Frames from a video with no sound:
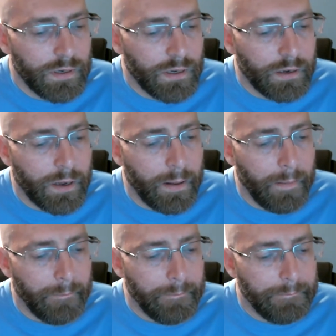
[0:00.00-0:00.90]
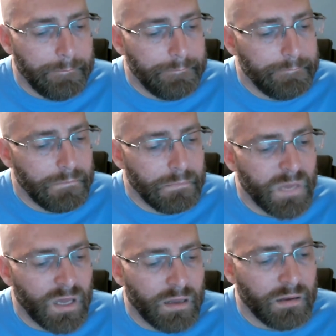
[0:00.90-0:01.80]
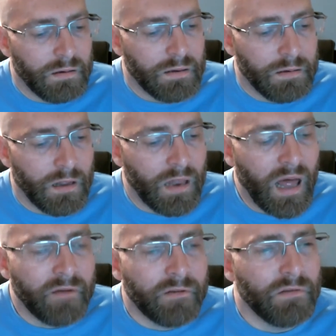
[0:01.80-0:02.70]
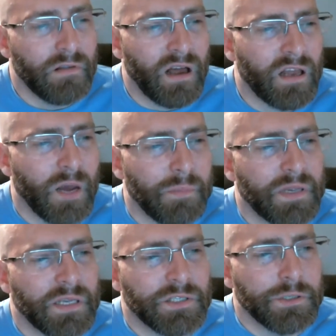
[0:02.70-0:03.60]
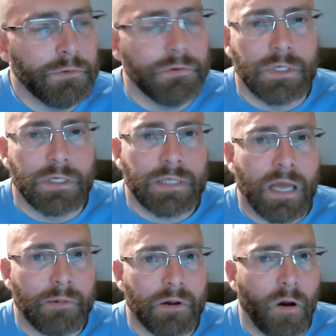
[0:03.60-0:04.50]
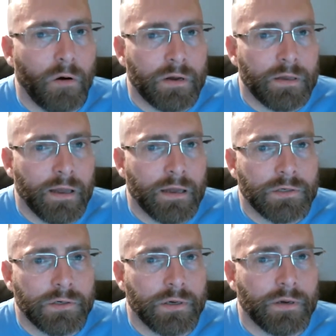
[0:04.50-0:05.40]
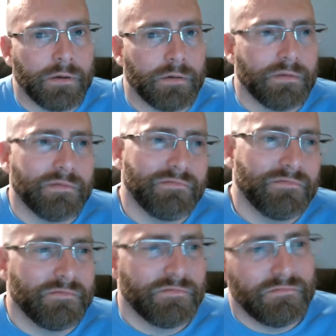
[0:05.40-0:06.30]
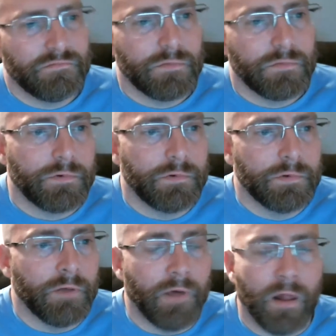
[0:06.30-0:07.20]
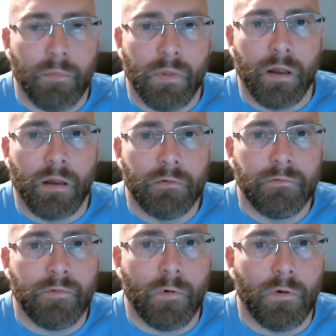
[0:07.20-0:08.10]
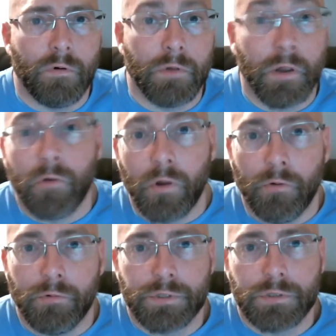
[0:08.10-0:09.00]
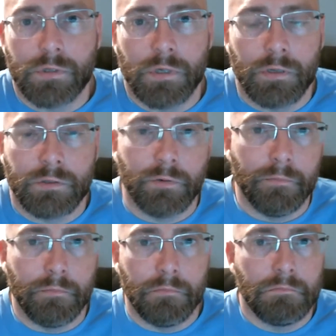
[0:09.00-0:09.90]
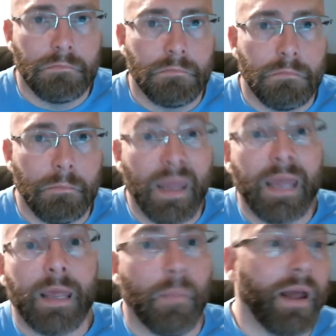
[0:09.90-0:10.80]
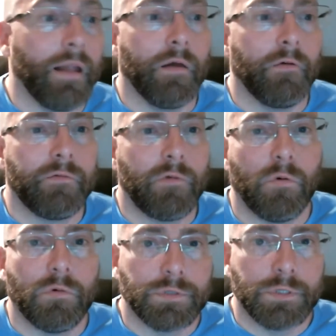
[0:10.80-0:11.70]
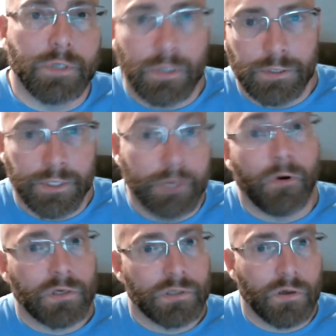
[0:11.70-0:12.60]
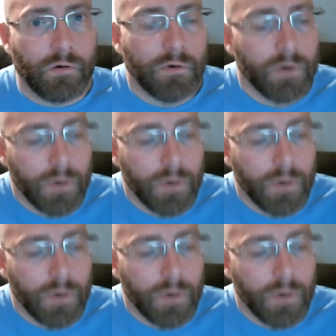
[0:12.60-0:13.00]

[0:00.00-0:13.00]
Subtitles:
uh, but a lot of companies use this type of architecture in developing for their use and to be competitive towards the Xerox Star.